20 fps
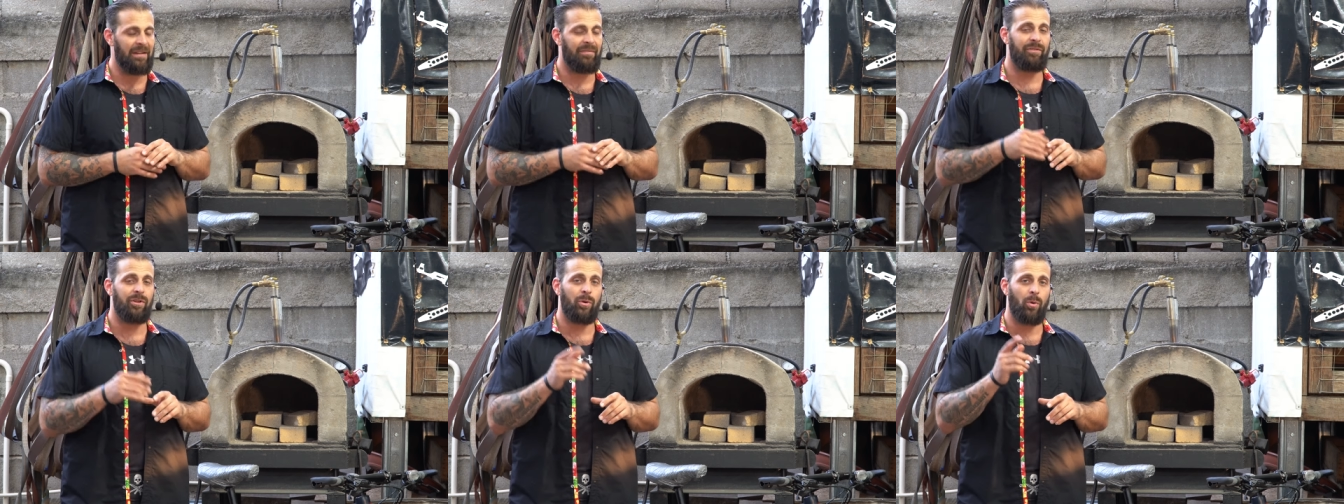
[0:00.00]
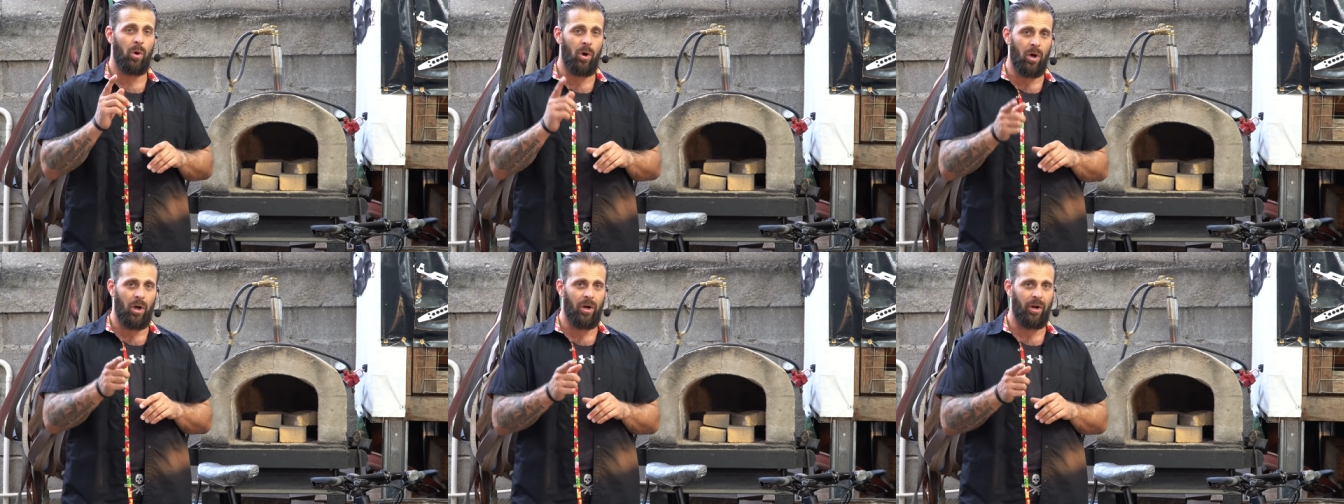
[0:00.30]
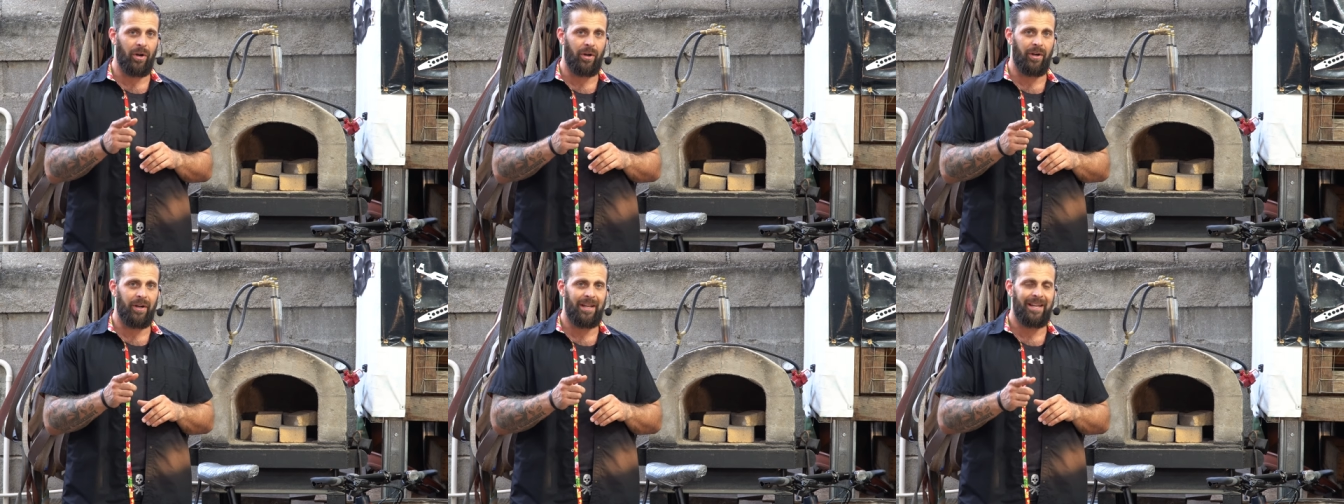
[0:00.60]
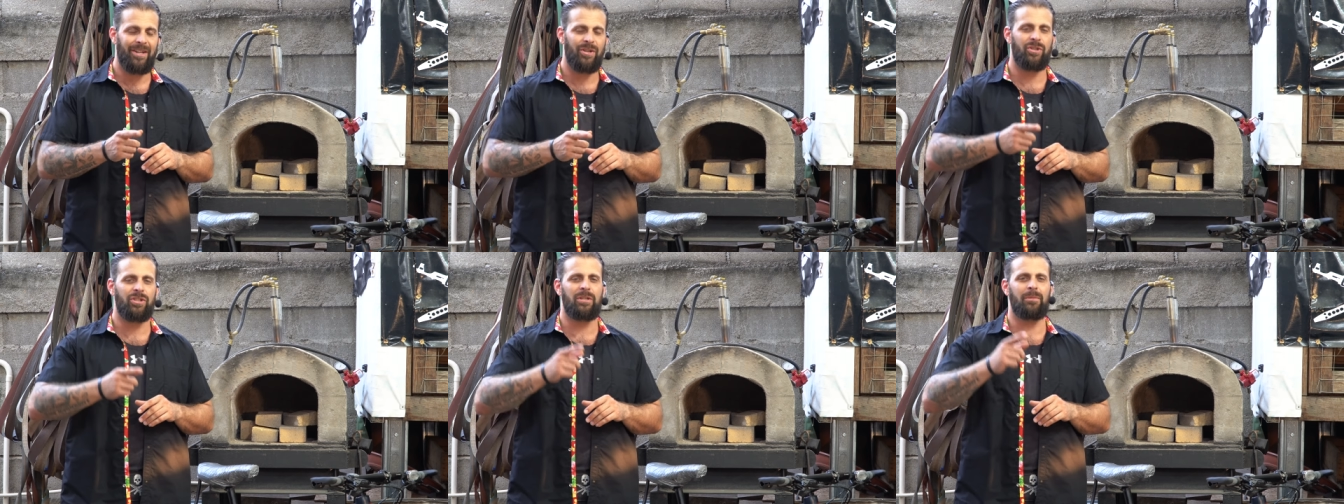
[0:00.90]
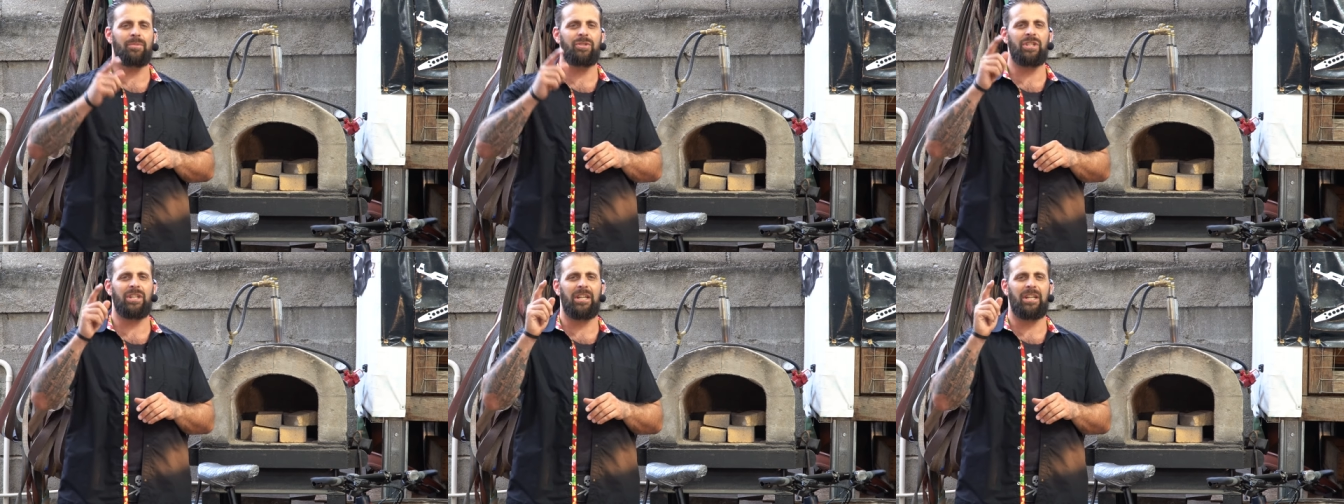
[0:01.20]
If you are, here's
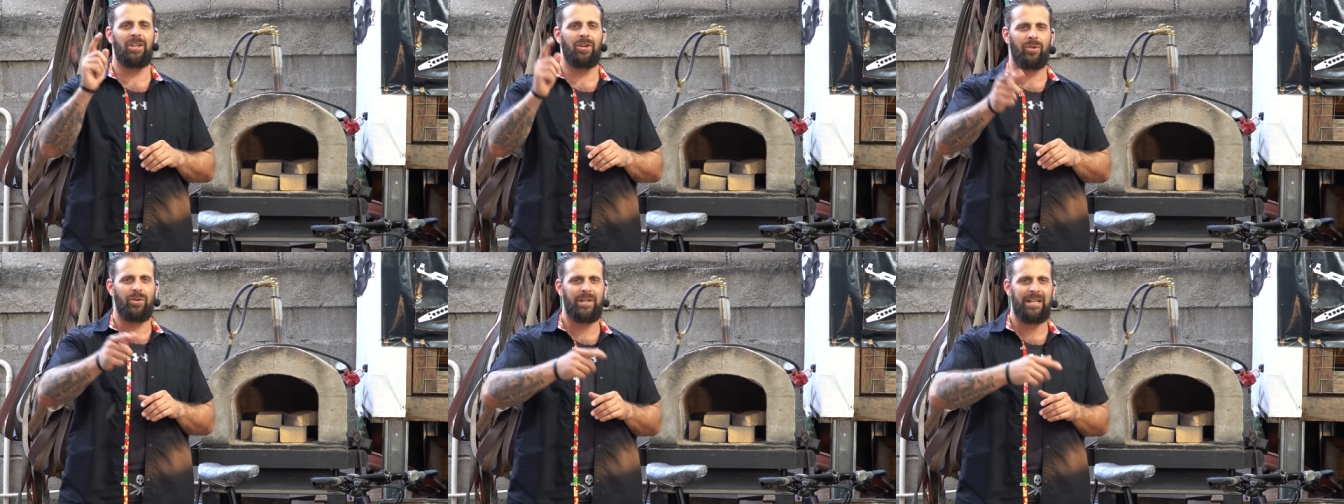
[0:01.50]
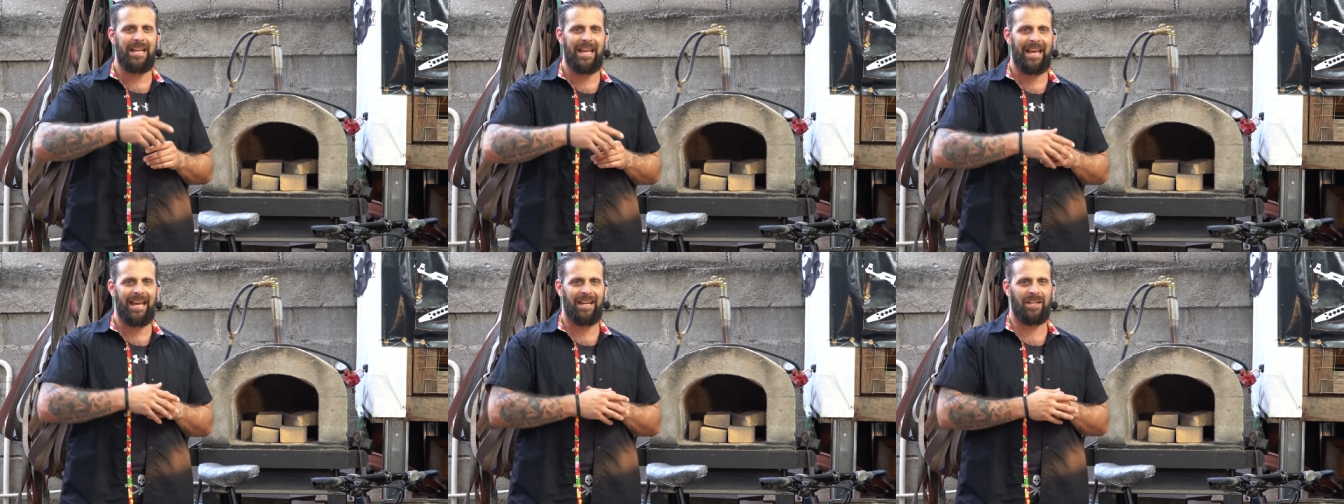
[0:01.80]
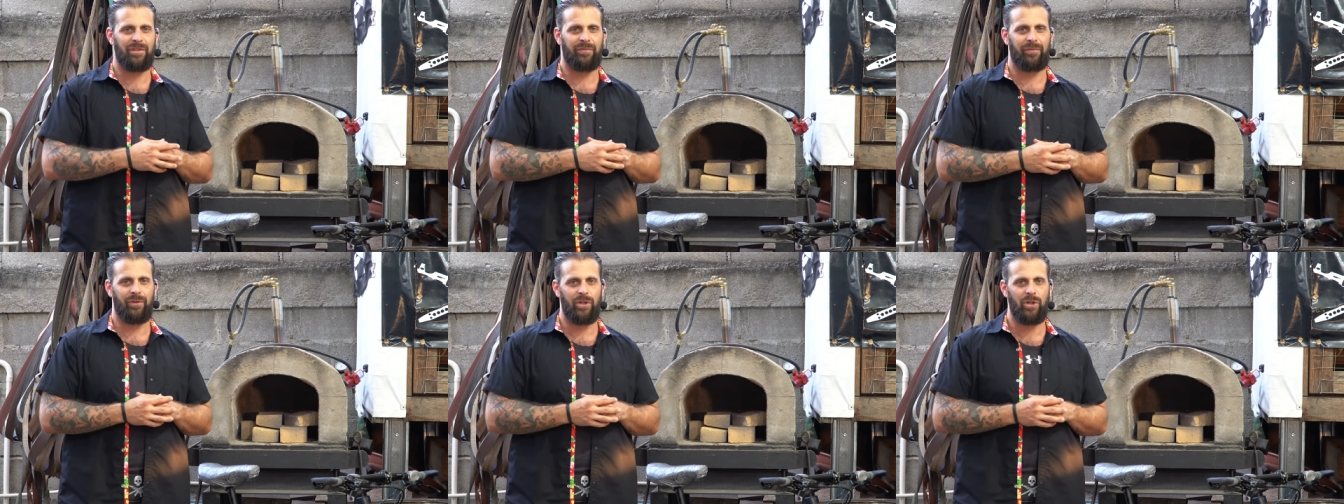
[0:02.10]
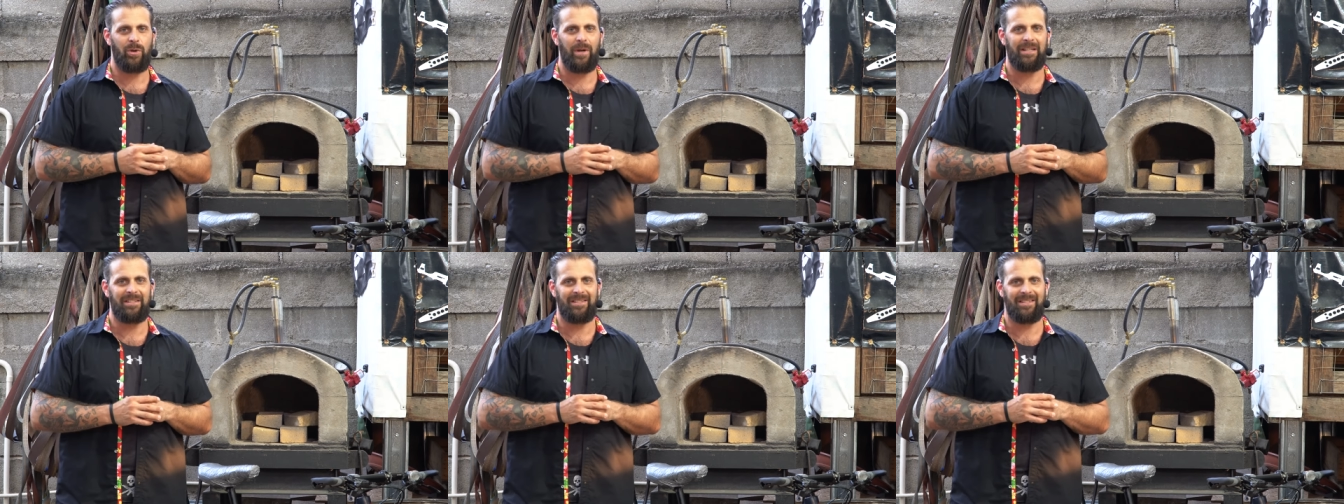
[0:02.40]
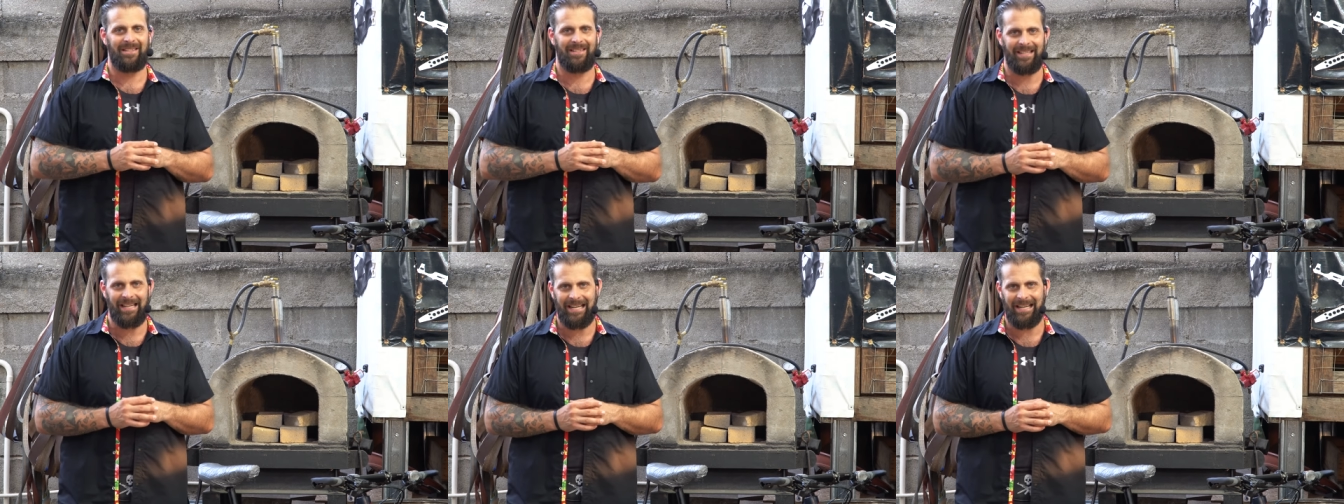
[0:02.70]
some security hacks for you as
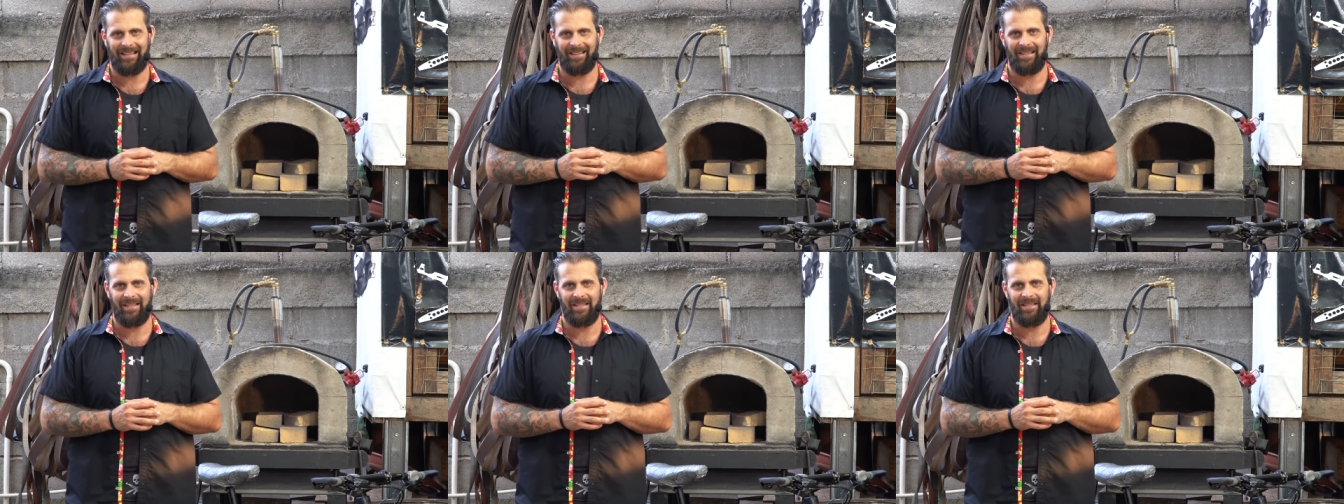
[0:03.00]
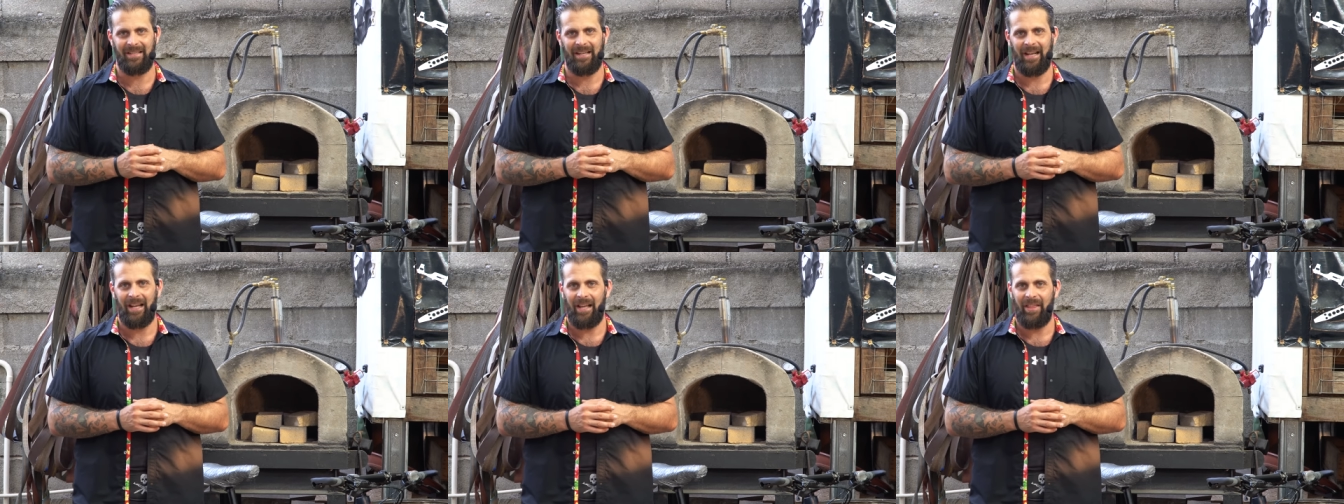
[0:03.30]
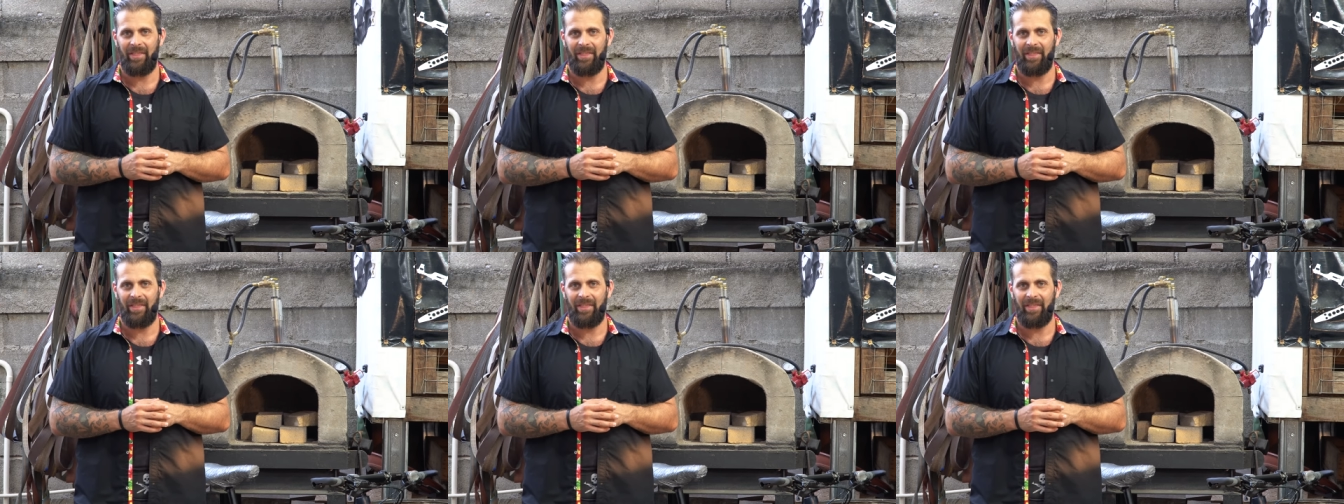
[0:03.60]
a cyclist